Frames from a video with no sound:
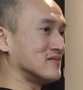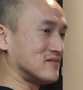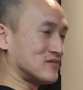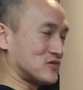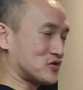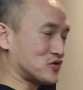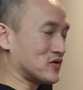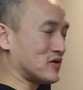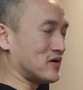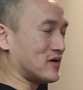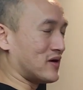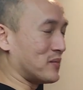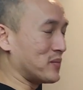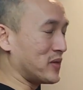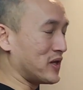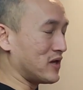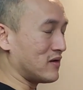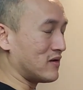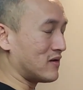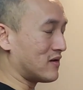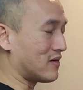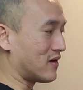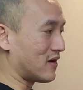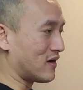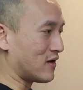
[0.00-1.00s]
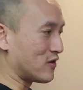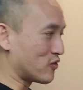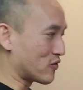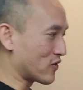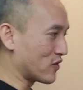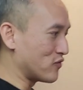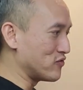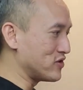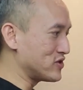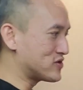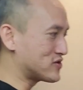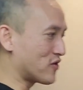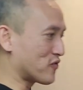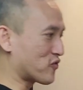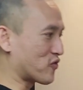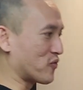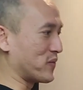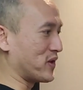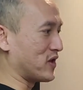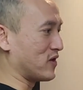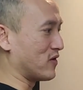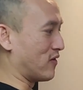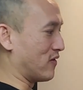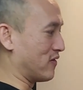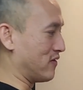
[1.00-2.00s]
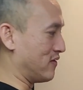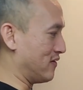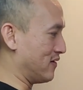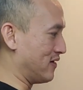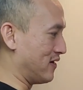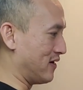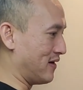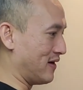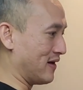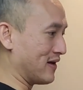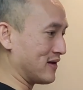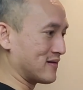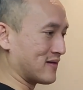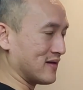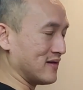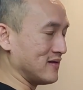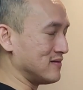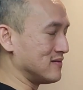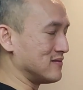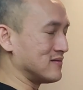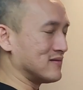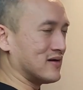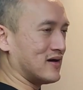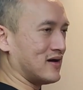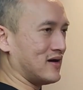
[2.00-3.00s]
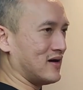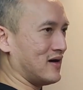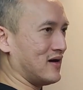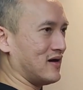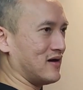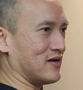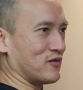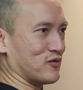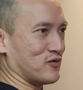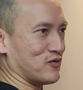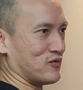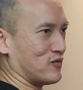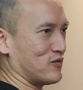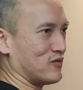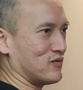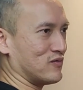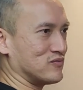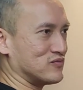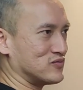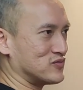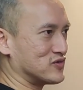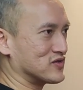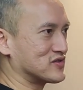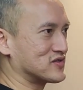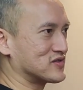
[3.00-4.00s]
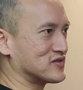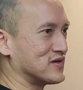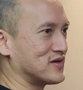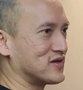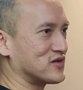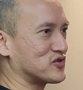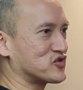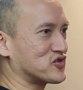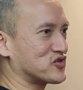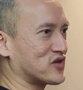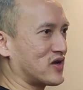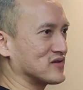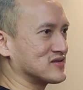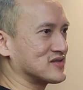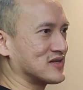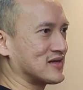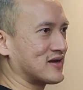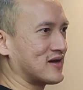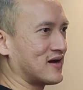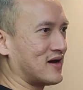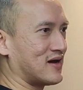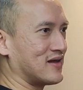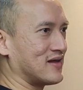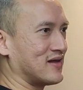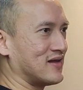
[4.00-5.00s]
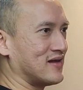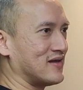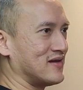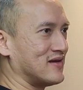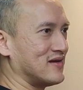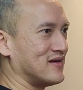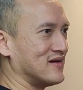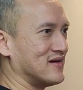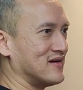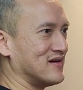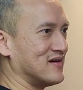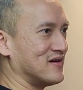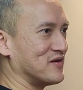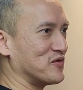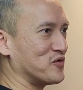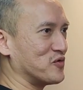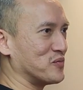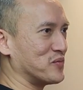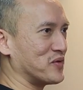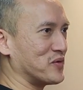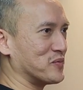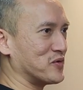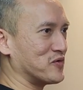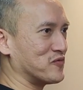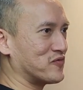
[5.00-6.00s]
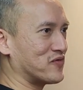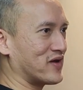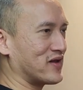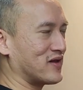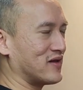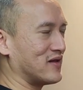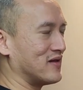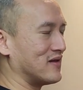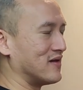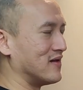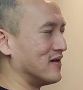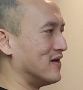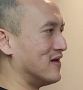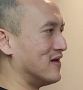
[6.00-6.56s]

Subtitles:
Sure. I mean, you can reach out to me on LinkedIn. Just search Shazli Ghani. You'll be able to find it.